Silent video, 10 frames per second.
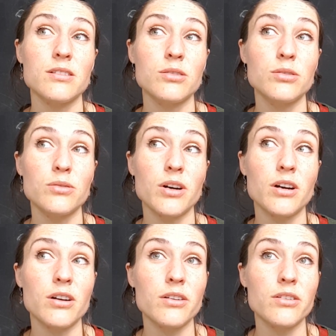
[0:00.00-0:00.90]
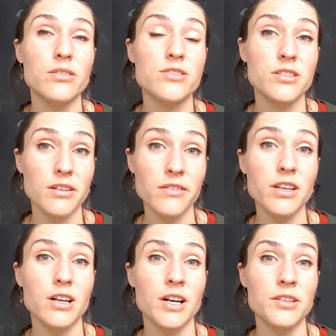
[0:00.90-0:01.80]
who are
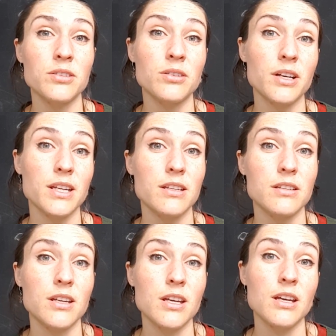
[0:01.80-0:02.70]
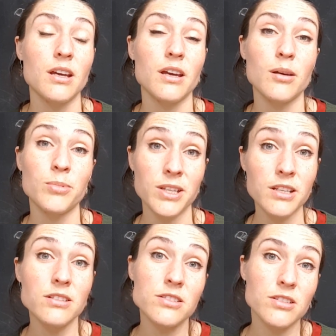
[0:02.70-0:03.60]
serving God, who are in
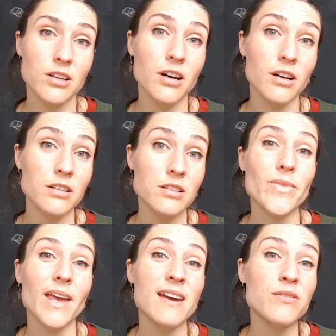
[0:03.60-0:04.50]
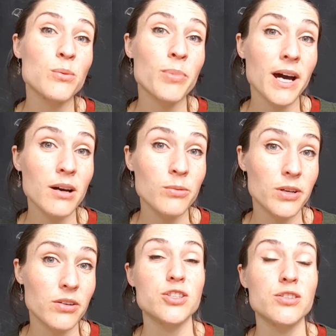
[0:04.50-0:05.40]
obedience to God, have the
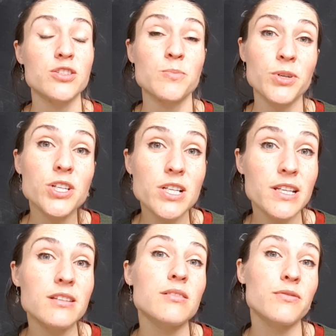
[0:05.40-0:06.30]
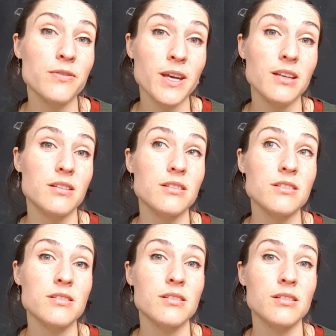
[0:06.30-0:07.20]
power to spiritually
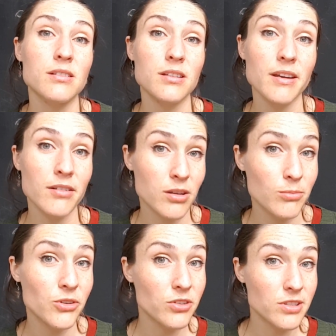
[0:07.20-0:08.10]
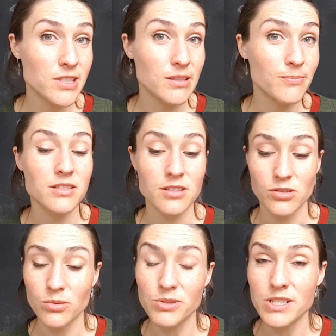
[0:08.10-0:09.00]
defend their community. So
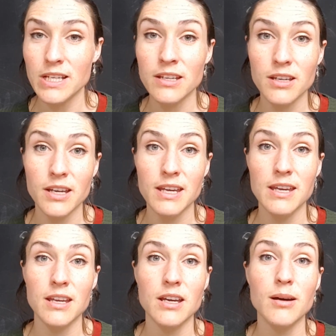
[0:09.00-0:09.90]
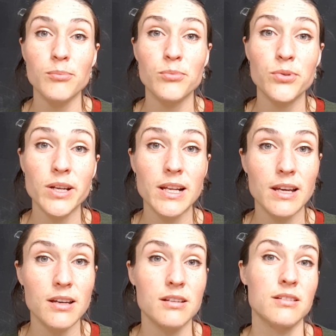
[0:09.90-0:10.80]
it's almost like an
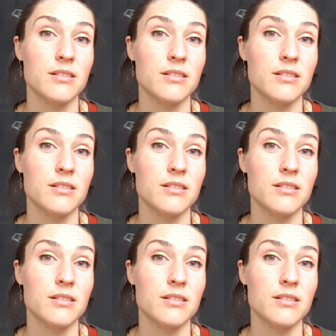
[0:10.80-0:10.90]
umbrella